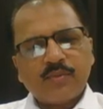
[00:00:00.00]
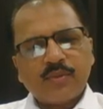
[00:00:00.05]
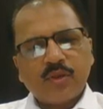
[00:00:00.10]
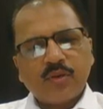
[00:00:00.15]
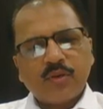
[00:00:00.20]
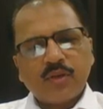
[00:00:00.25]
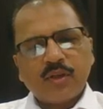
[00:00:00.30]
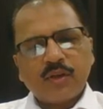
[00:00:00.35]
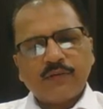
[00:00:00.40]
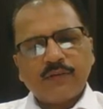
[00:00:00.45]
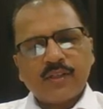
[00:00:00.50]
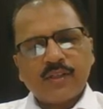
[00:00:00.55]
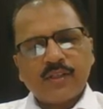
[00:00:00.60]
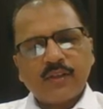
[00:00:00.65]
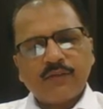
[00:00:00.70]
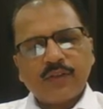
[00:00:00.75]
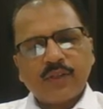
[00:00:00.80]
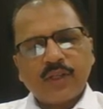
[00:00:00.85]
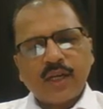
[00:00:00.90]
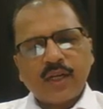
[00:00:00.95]
absolute
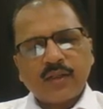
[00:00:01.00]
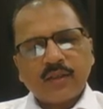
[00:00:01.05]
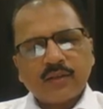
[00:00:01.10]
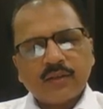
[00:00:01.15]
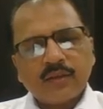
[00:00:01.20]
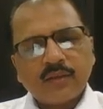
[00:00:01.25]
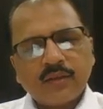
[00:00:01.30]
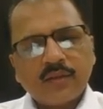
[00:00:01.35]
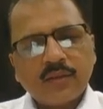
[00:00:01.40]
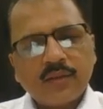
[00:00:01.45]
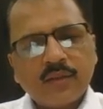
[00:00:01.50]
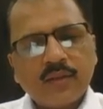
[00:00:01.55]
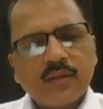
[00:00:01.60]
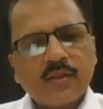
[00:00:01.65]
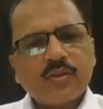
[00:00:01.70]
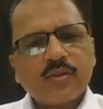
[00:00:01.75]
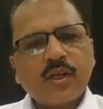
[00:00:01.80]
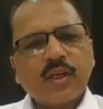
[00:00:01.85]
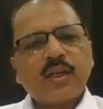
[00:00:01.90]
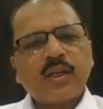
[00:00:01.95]
referencing to that.
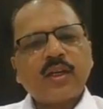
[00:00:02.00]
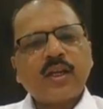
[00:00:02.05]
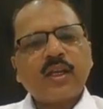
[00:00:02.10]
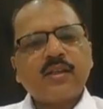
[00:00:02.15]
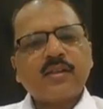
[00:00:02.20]
So again,